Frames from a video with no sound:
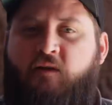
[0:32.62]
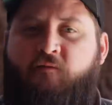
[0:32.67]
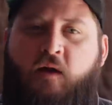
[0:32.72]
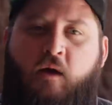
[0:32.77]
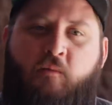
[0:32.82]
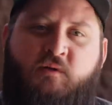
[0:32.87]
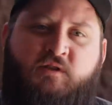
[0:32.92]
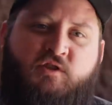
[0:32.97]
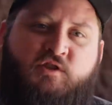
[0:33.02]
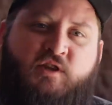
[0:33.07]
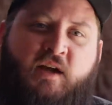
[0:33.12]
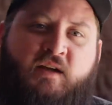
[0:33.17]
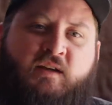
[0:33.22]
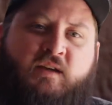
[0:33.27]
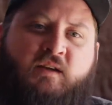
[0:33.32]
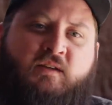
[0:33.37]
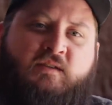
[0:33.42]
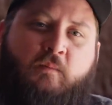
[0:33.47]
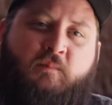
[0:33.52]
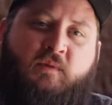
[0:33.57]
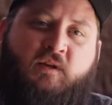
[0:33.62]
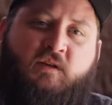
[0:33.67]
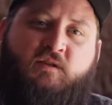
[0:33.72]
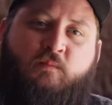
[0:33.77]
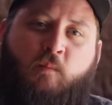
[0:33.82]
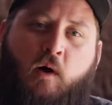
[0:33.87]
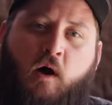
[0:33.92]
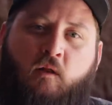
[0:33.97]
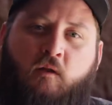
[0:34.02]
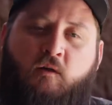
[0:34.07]
if I was injecting something
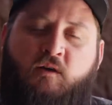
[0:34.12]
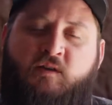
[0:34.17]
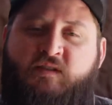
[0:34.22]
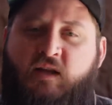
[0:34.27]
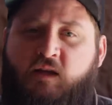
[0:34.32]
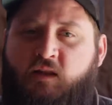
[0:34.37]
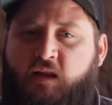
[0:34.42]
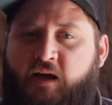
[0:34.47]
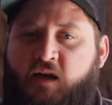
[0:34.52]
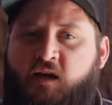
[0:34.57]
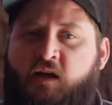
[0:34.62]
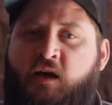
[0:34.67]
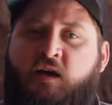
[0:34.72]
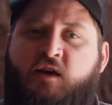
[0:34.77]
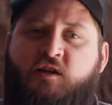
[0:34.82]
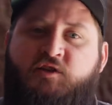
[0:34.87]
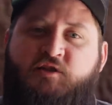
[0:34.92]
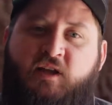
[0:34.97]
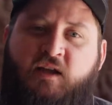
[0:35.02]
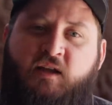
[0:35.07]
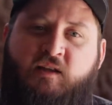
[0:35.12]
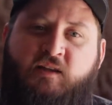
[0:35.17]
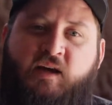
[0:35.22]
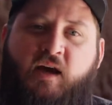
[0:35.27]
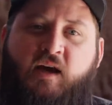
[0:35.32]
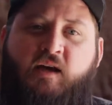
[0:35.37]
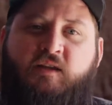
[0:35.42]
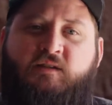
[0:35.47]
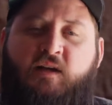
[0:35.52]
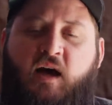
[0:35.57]
smaller, say like chicken
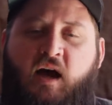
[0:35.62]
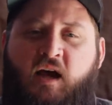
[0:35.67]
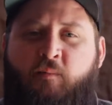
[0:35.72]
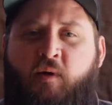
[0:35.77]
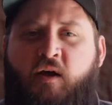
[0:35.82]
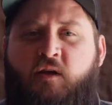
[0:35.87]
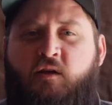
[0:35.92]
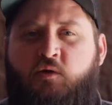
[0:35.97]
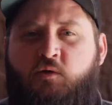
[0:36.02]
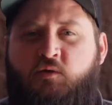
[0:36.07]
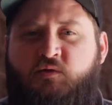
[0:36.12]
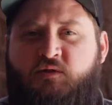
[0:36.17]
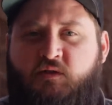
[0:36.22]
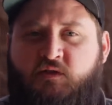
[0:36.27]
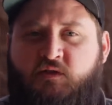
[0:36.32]
thighs, I might use